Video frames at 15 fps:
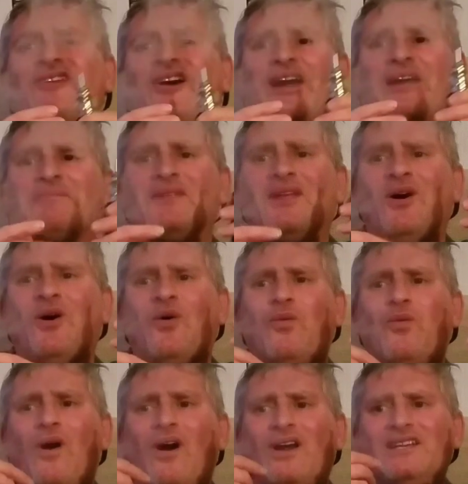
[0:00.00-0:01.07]
Right,
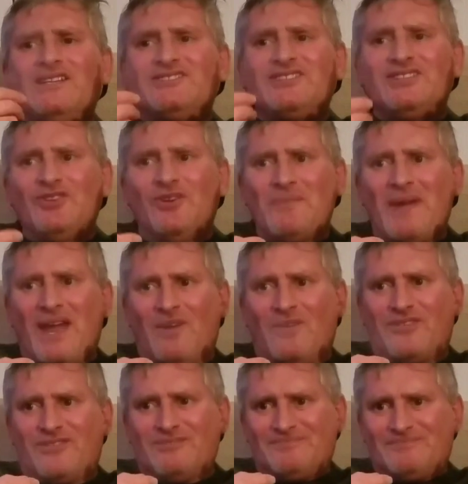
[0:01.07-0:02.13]
while it's in your
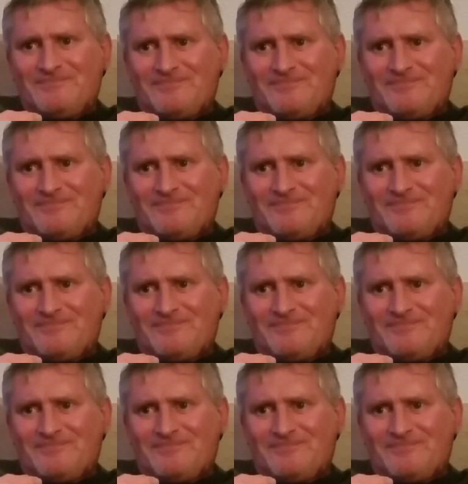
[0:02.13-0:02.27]
mouth,